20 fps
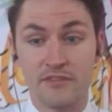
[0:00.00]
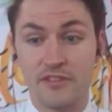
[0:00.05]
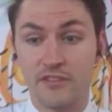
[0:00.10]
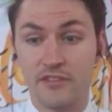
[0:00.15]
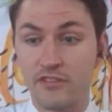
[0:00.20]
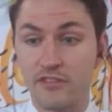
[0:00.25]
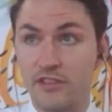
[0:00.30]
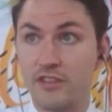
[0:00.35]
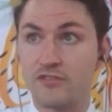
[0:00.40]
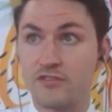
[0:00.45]

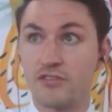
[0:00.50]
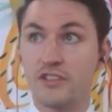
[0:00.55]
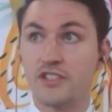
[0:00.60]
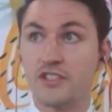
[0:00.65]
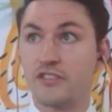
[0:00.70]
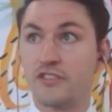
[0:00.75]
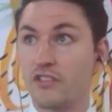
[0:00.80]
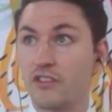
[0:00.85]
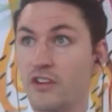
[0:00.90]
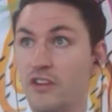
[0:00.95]
This is literally
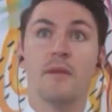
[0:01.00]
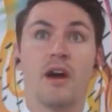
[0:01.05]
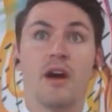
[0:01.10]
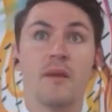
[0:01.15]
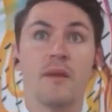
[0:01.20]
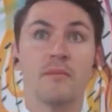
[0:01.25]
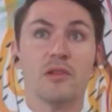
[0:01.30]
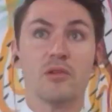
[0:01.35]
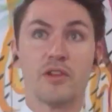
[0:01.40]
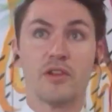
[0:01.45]
just like
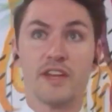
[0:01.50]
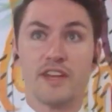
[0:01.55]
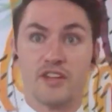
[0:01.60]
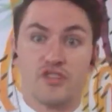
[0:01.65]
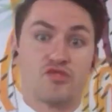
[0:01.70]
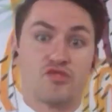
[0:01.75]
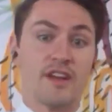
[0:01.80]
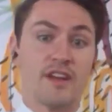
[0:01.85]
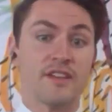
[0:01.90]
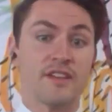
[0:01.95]
I'm looking at
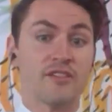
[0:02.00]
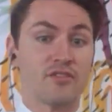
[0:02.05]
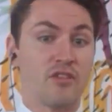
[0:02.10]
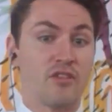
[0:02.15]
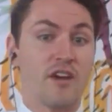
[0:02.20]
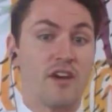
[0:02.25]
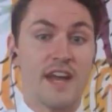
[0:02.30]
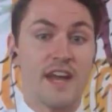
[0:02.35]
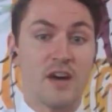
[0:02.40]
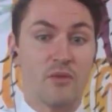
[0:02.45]
trends
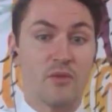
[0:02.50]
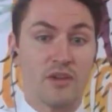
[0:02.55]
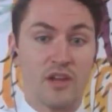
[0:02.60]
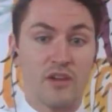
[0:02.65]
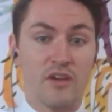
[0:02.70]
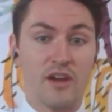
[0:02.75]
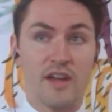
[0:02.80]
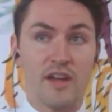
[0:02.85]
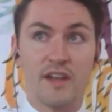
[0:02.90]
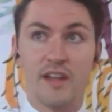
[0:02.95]
right now
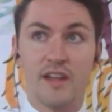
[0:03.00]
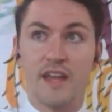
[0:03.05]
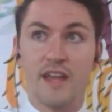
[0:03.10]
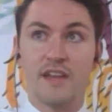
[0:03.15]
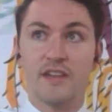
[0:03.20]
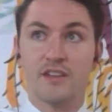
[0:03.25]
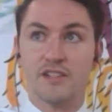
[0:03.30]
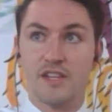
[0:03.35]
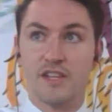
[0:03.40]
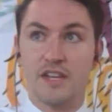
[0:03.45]
online
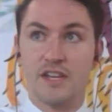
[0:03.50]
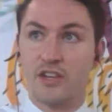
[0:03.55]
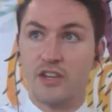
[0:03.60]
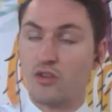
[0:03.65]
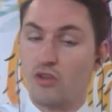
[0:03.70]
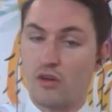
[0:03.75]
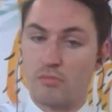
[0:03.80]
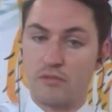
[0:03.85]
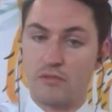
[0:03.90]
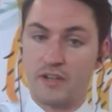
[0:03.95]
and
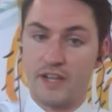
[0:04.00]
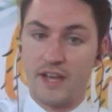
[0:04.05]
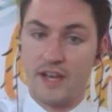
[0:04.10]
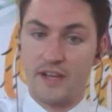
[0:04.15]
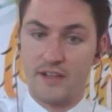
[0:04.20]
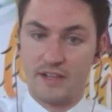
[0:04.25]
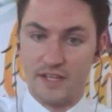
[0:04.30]
incorporating